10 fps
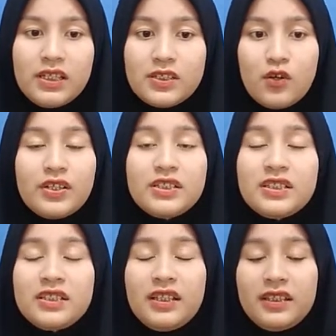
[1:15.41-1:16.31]
is
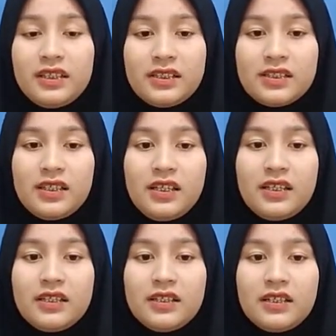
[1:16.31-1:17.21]
originated
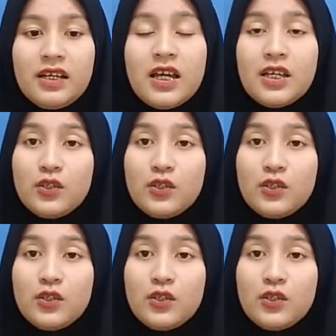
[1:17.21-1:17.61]
in the